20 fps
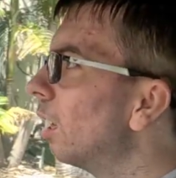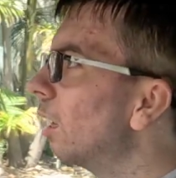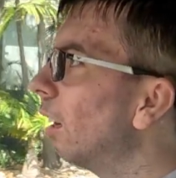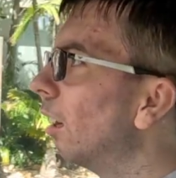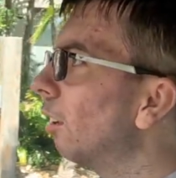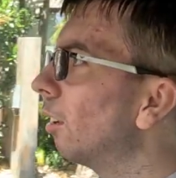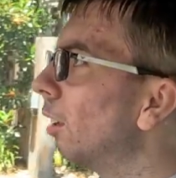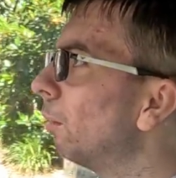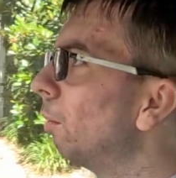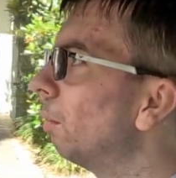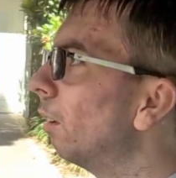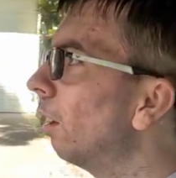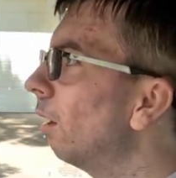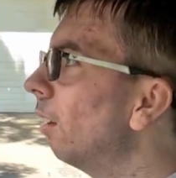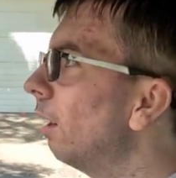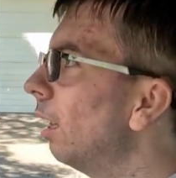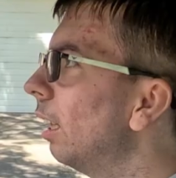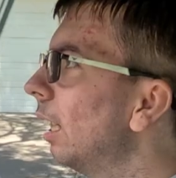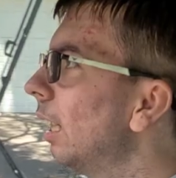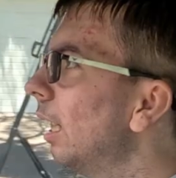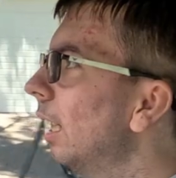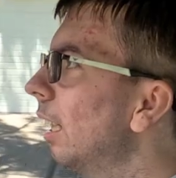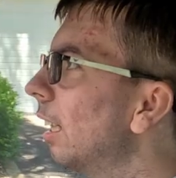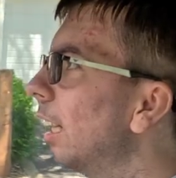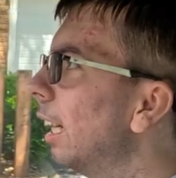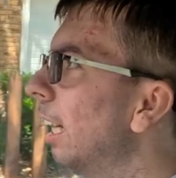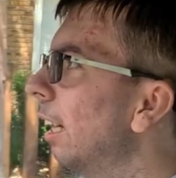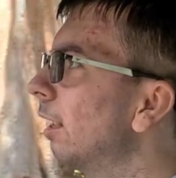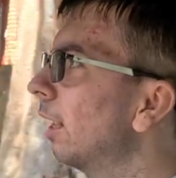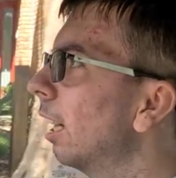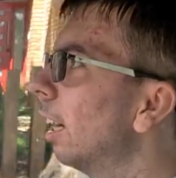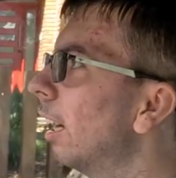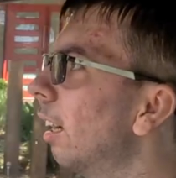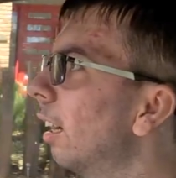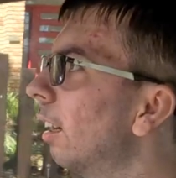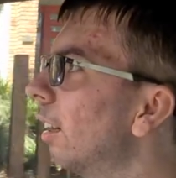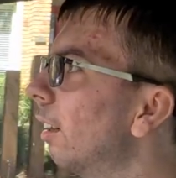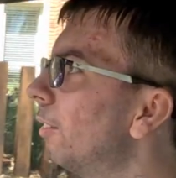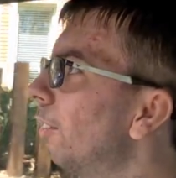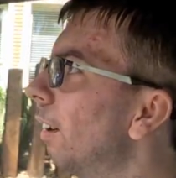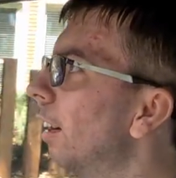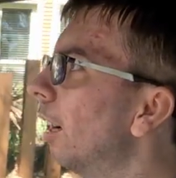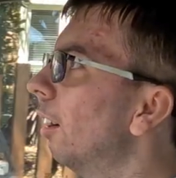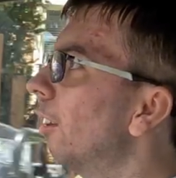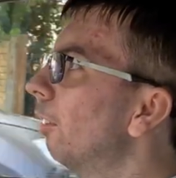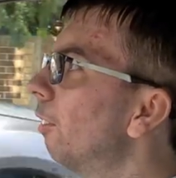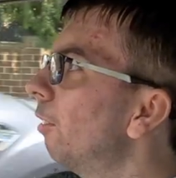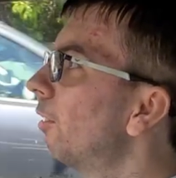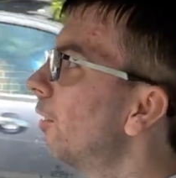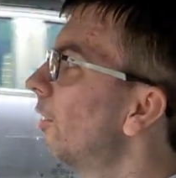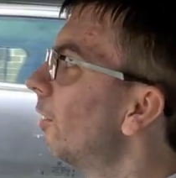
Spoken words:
No, here's our fellow.